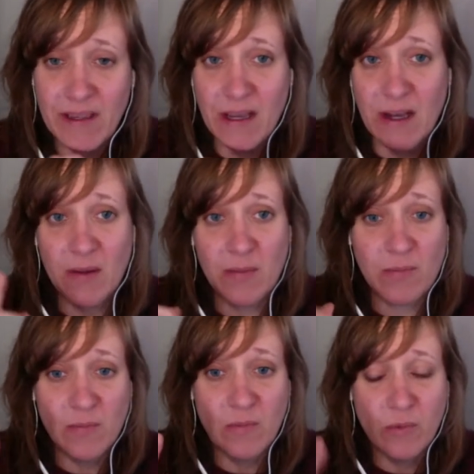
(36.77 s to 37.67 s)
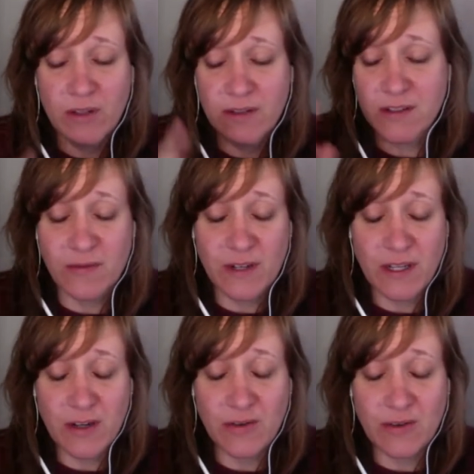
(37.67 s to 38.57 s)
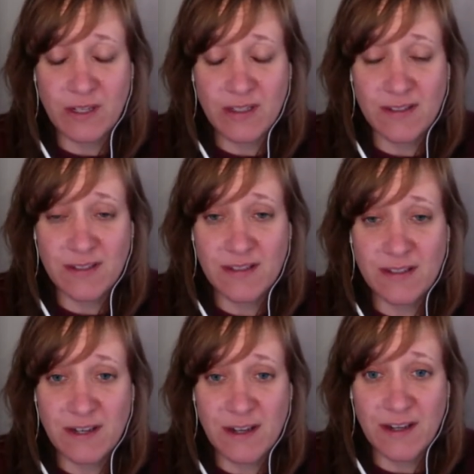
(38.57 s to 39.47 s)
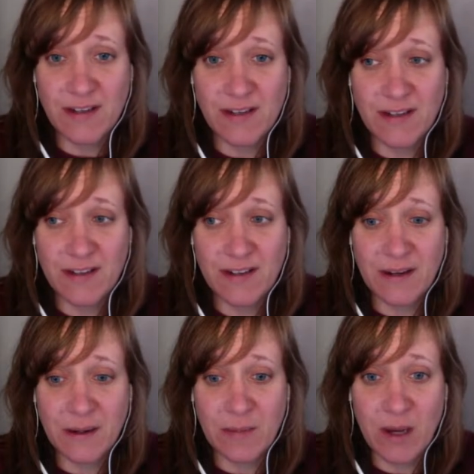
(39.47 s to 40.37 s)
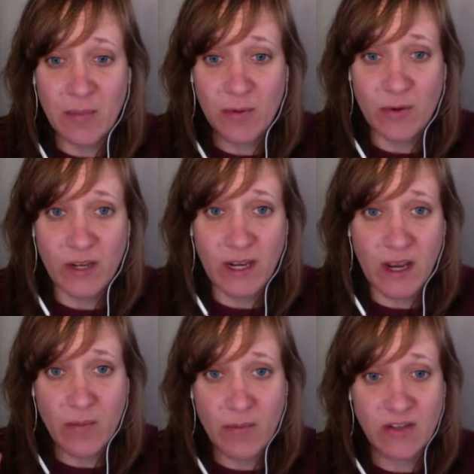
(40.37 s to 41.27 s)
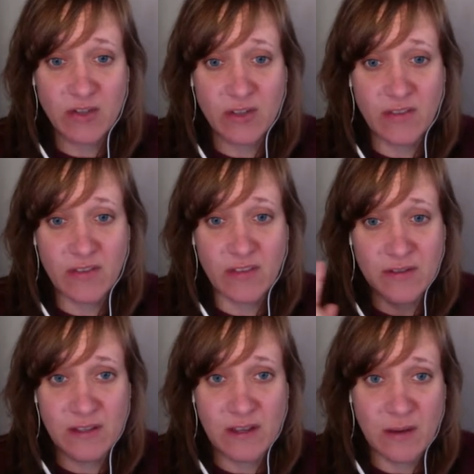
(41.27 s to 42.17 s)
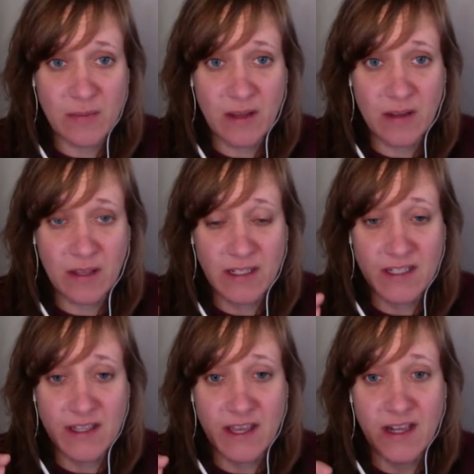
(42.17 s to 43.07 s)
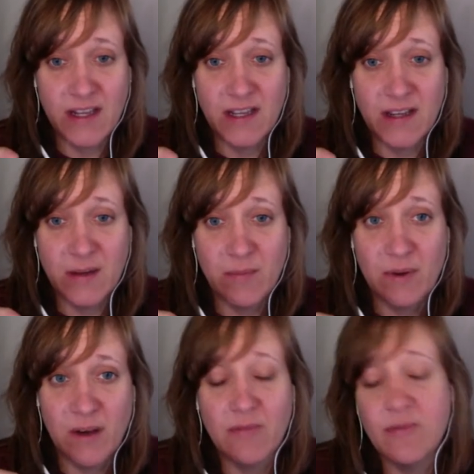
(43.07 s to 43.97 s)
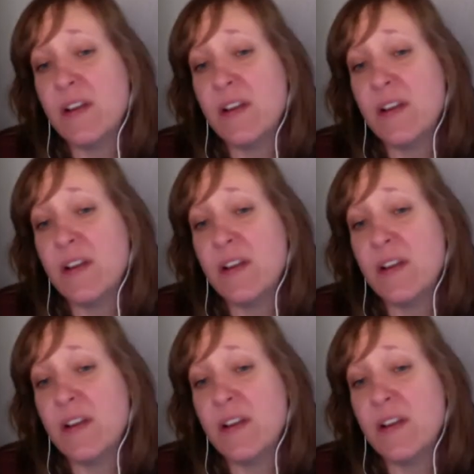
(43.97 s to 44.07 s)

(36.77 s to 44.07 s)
once the video is done uploading. I'll make sure that there's a link to that above